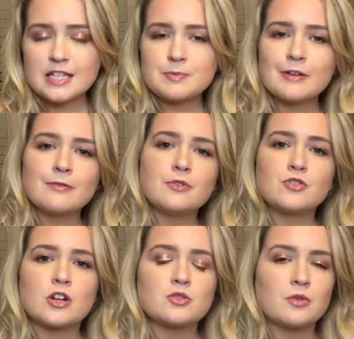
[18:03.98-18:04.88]
spray from the
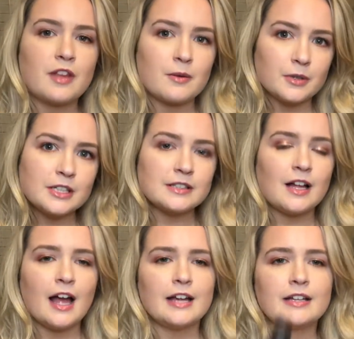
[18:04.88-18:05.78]
drugstore that I really
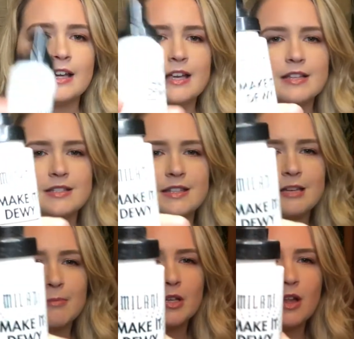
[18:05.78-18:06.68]
like is the
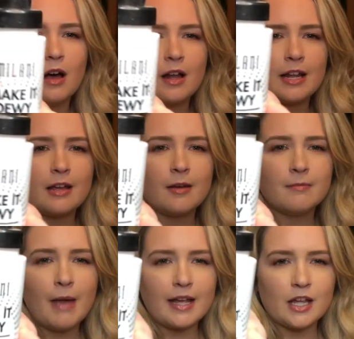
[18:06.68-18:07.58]
Milani
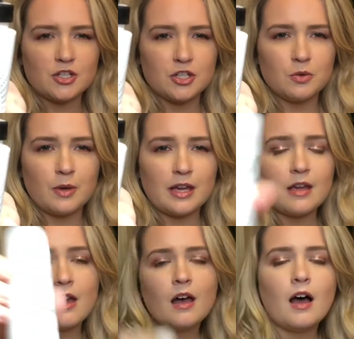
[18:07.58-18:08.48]
Make It Dewy.
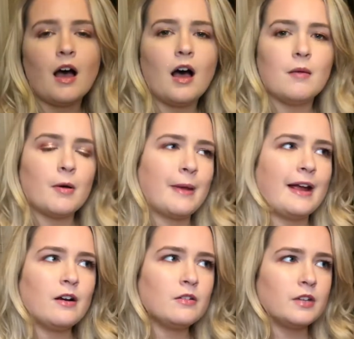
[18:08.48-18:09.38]

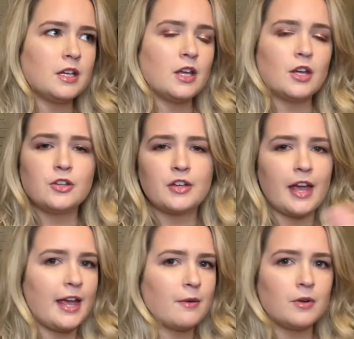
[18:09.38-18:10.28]
Apparently you
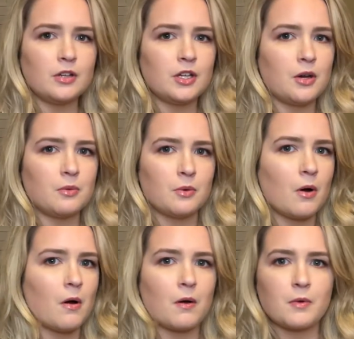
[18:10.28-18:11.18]
can't really go
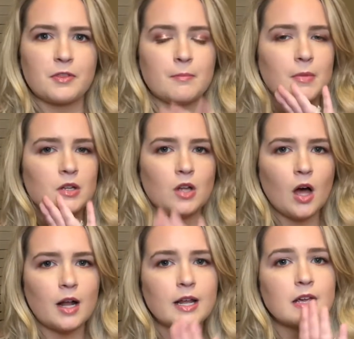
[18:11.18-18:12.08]
wrong with a
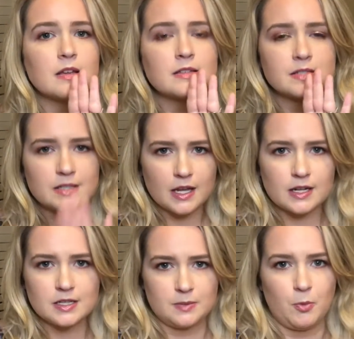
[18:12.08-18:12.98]
Milani setting
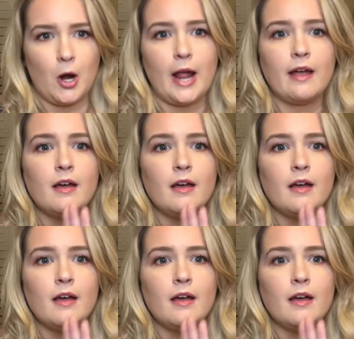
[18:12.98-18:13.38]
spray.